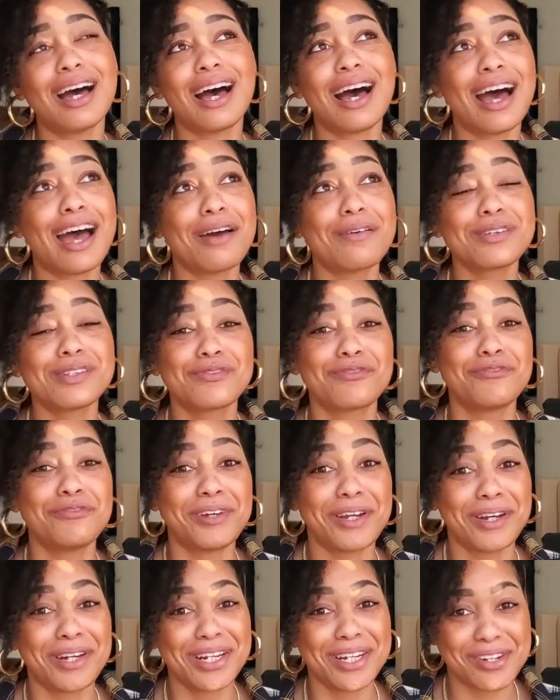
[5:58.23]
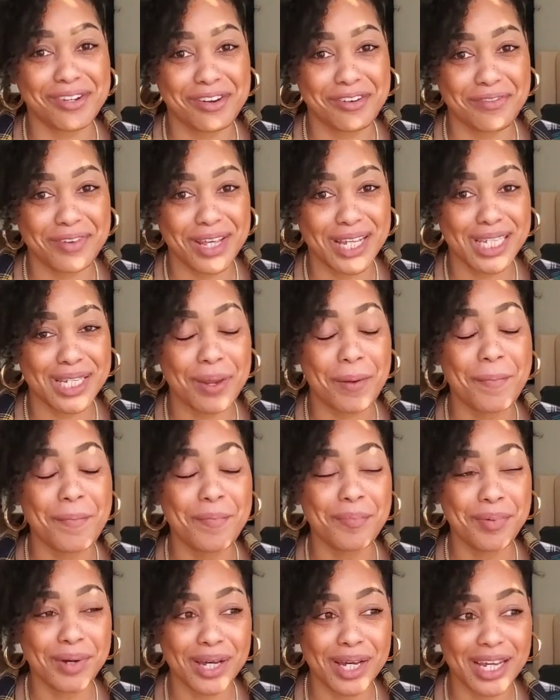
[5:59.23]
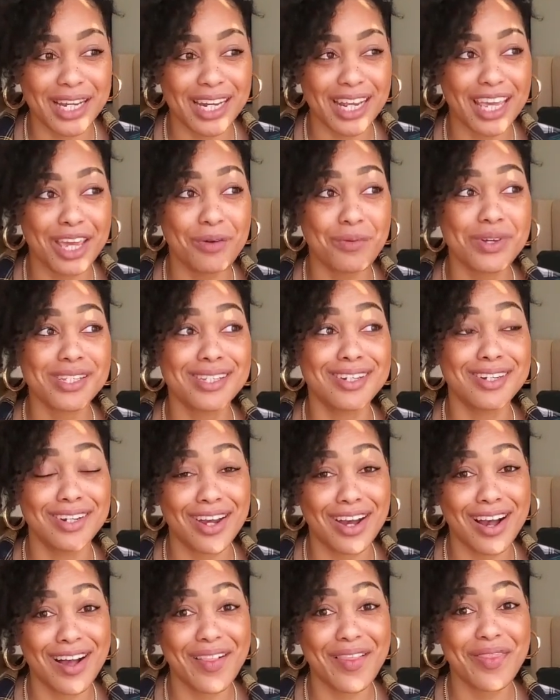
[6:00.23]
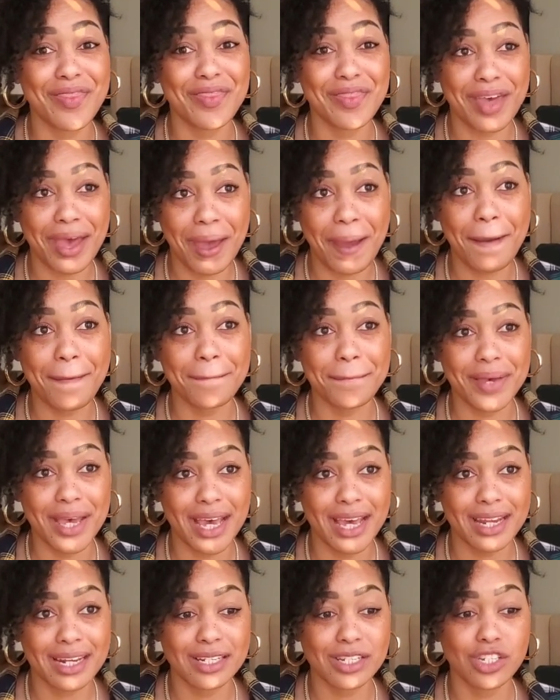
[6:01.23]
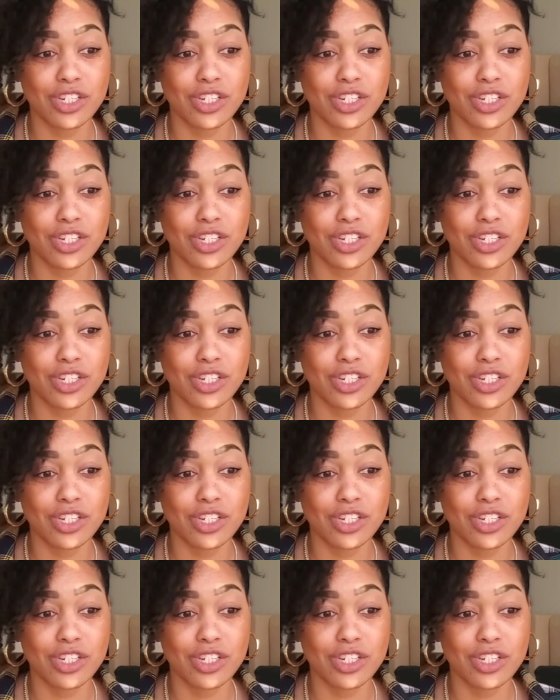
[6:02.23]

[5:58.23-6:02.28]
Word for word: I was very nervous, but it was not that bad.